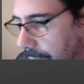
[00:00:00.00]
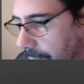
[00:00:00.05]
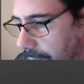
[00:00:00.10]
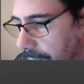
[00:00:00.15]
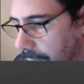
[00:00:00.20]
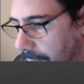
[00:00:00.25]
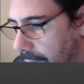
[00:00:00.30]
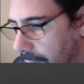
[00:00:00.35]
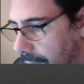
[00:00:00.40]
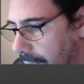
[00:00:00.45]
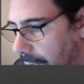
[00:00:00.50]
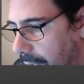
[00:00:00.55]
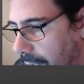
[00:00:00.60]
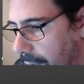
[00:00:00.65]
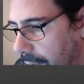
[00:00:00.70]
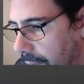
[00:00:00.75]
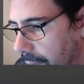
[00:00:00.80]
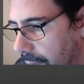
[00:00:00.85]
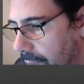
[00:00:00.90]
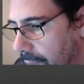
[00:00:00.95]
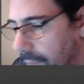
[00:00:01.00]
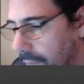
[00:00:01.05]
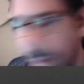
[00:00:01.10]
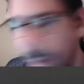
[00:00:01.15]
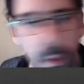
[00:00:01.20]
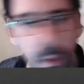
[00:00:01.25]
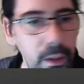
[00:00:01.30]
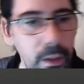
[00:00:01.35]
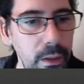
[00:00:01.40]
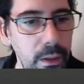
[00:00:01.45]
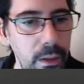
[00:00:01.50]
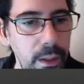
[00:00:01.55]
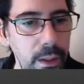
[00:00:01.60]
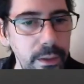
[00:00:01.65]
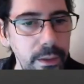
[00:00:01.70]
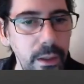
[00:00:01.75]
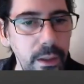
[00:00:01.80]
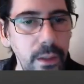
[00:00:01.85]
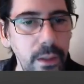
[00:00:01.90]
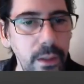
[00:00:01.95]
Now
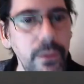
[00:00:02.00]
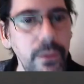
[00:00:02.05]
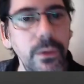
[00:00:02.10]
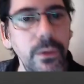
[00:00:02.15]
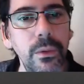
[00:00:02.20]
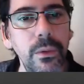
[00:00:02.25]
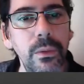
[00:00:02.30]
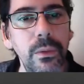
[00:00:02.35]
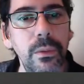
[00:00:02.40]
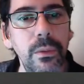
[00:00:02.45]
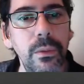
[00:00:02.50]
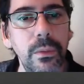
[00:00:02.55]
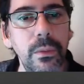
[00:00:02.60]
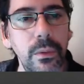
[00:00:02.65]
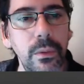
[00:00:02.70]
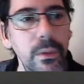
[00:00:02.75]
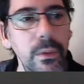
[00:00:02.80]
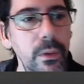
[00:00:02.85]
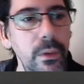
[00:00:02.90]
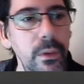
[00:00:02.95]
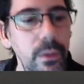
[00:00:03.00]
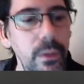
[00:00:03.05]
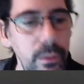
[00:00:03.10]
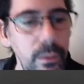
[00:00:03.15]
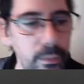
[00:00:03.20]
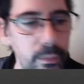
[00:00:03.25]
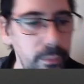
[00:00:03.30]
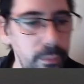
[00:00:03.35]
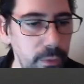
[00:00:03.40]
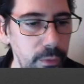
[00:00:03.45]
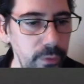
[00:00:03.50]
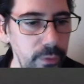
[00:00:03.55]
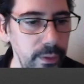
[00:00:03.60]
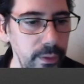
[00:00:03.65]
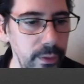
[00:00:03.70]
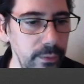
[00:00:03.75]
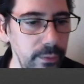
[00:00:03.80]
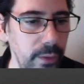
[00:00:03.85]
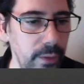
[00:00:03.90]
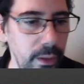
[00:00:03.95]
let's get into
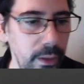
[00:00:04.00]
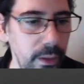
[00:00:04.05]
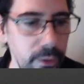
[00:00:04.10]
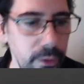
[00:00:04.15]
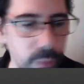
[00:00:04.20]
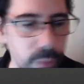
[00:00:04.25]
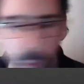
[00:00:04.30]
moving files,